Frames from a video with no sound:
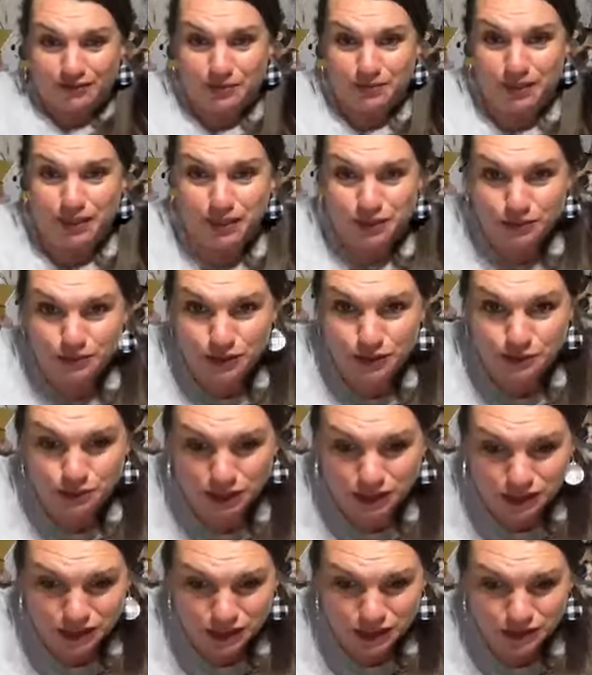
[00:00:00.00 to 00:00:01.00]
Everybody do what you
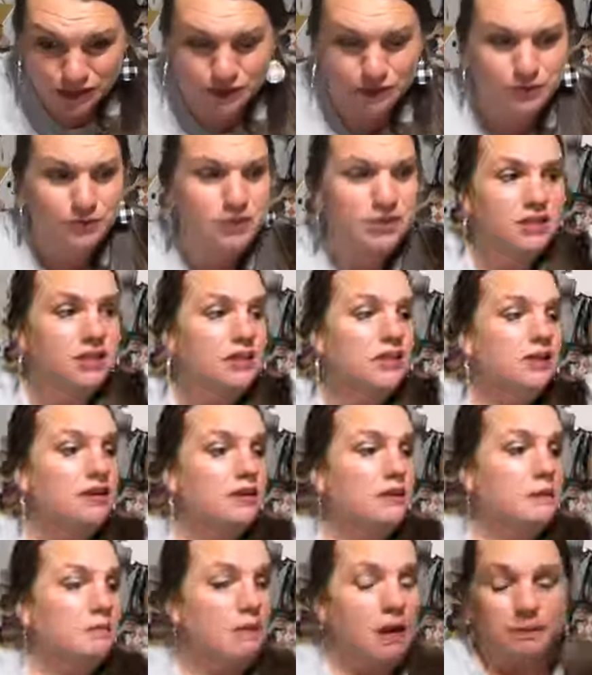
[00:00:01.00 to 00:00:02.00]
want to do.
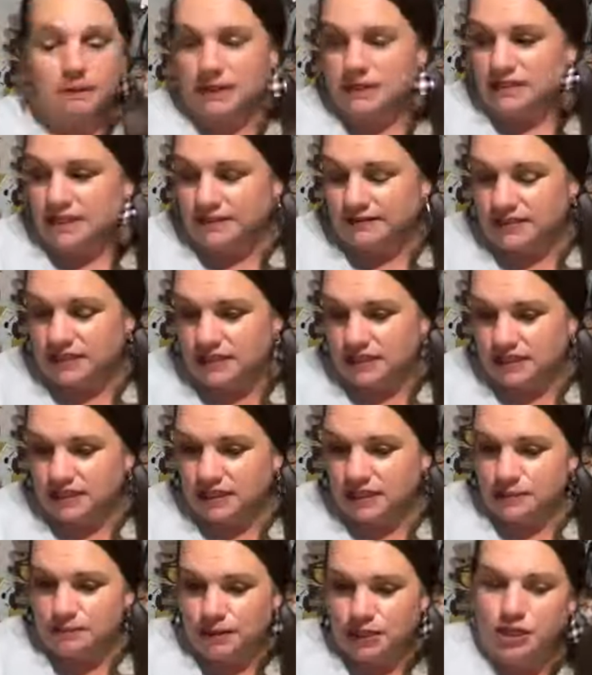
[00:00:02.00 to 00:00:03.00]
Mom doesn't have to sit
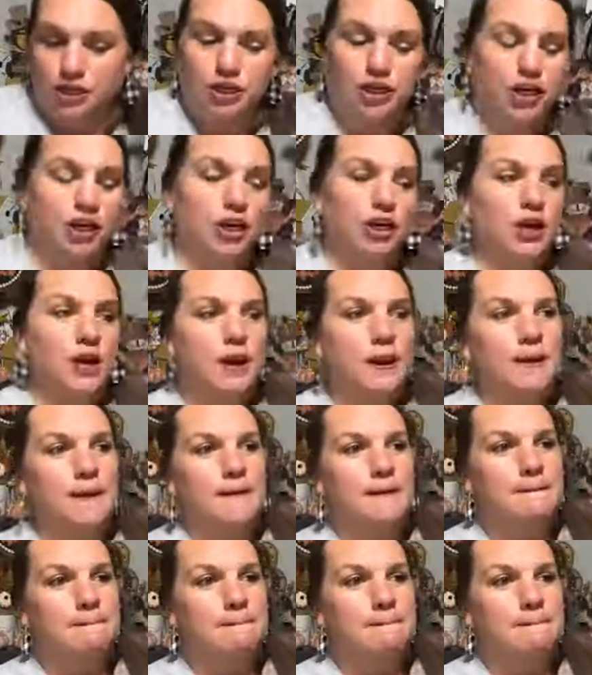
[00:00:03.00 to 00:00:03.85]
at the computer,